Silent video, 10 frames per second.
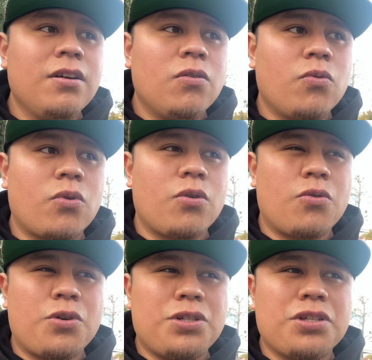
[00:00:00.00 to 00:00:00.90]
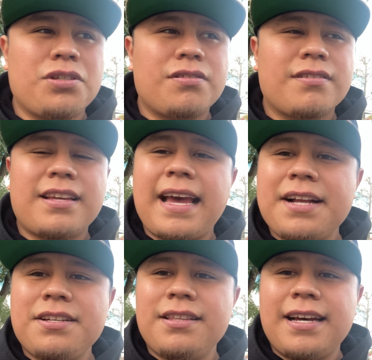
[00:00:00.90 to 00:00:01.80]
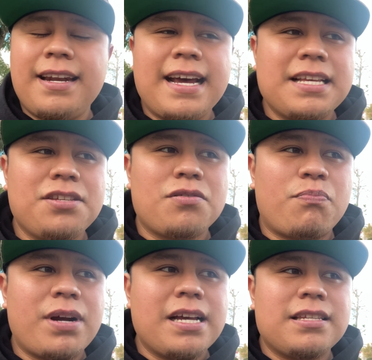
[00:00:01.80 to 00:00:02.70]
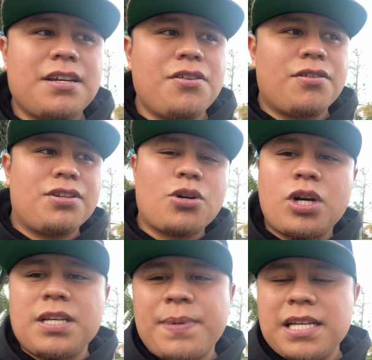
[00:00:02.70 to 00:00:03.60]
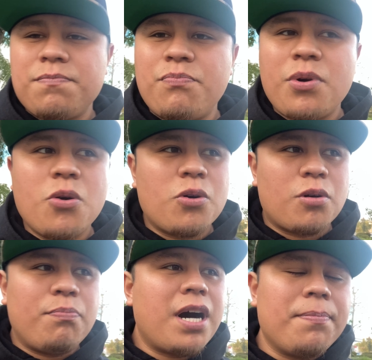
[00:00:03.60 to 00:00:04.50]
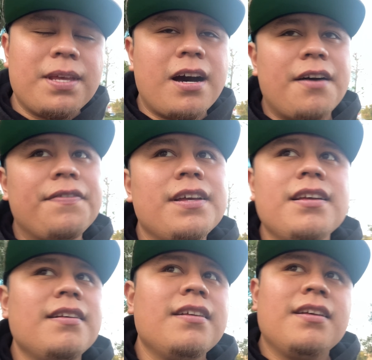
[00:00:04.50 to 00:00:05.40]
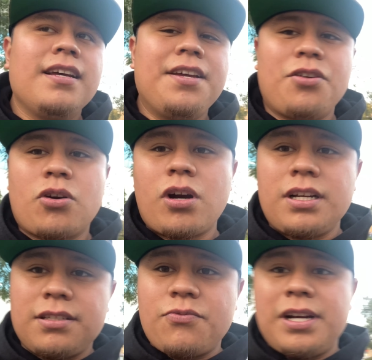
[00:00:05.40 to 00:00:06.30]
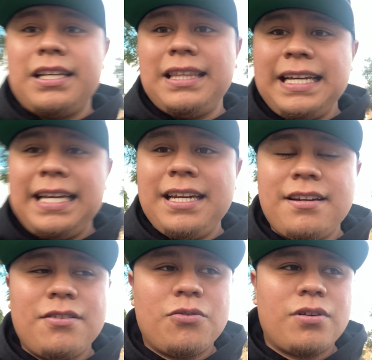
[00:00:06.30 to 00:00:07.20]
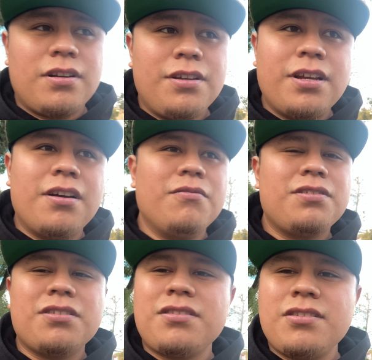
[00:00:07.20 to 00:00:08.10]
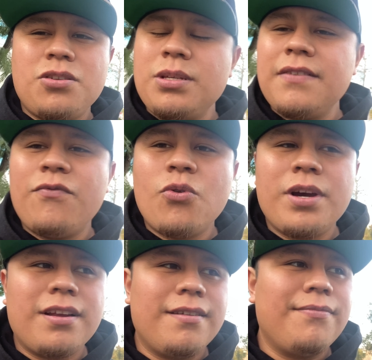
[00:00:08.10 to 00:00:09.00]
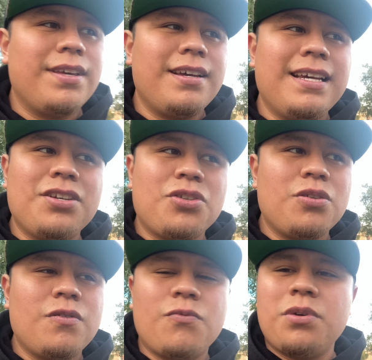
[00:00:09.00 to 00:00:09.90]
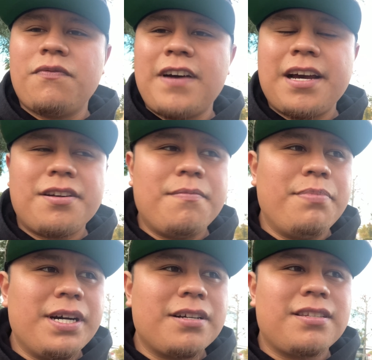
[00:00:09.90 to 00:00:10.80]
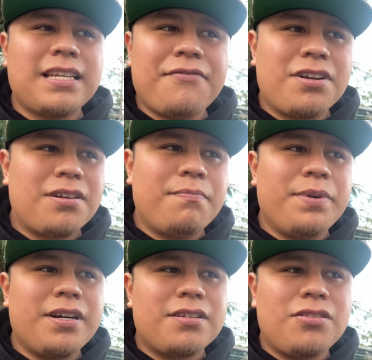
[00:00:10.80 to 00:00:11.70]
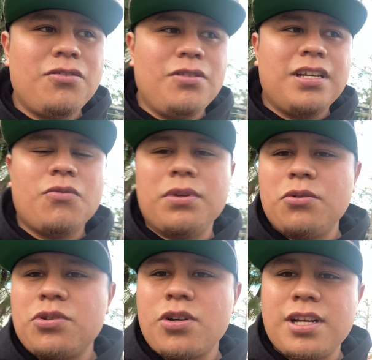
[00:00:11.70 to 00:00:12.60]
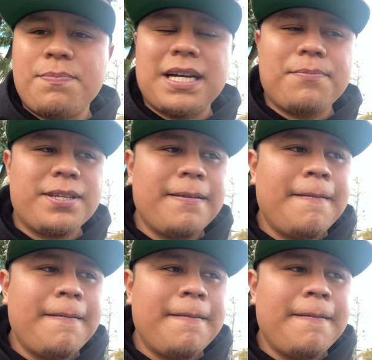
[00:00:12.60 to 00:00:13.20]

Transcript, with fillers: or, or just catching that nasty surprise that your charge pipes broke or popped off and your car is running lean or you know just just avoid the issue with 500 bucks 700 bucks you deal with those charge pipes